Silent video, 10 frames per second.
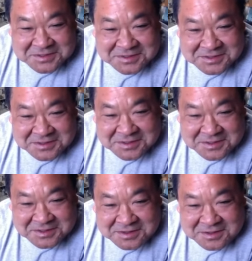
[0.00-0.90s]
Yeah,
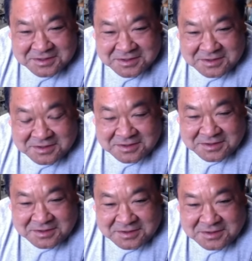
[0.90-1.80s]

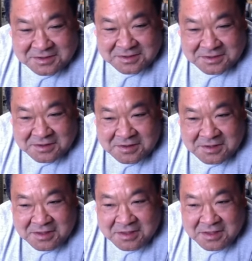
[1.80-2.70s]
that's great.
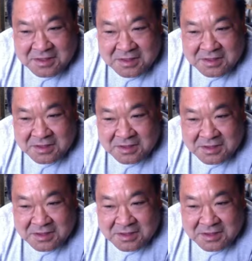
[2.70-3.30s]
Okay,